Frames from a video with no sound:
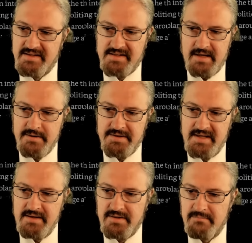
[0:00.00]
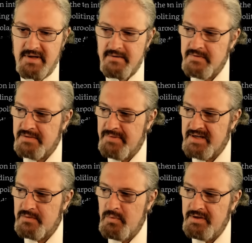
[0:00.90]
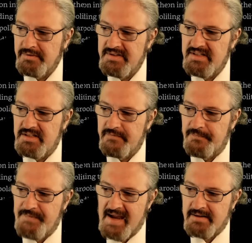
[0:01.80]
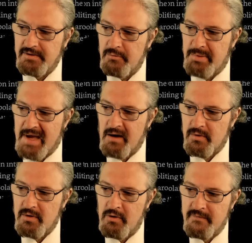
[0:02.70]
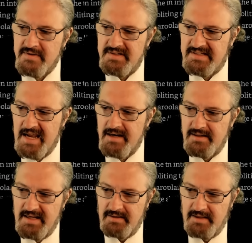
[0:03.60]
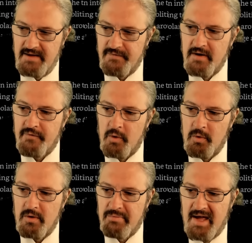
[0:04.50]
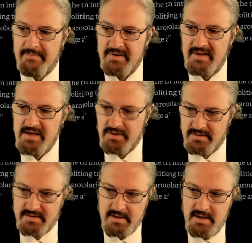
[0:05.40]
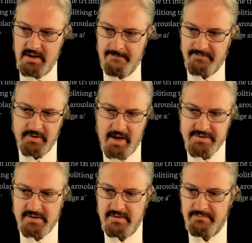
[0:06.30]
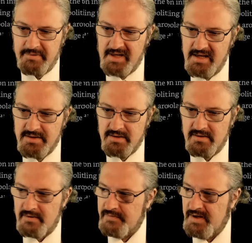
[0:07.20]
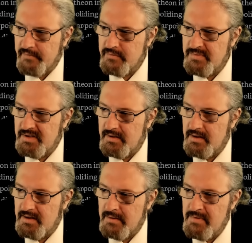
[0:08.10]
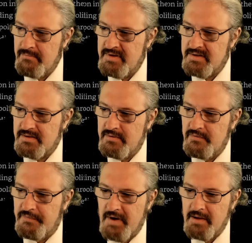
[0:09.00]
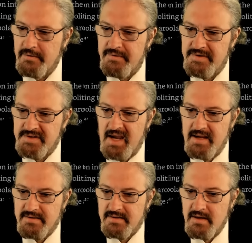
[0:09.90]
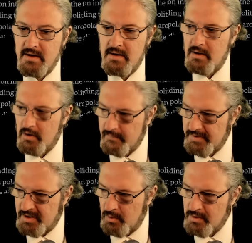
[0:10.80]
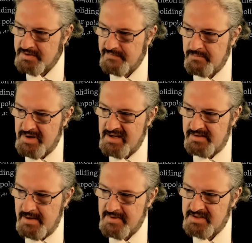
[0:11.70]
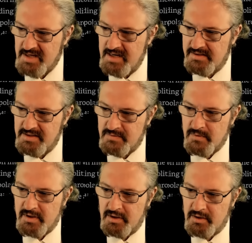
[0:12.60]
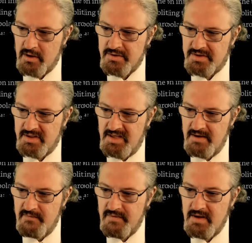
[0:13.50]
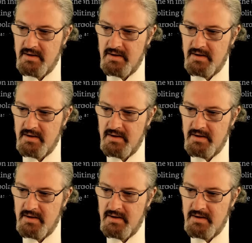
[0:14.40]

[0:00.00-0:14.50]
center stage in many respects, wielded de facto power over the day-to-day life of whole populations, the logical implication of government commitments to follow the science. Over the course of the pandemic, scientists were encouraged to give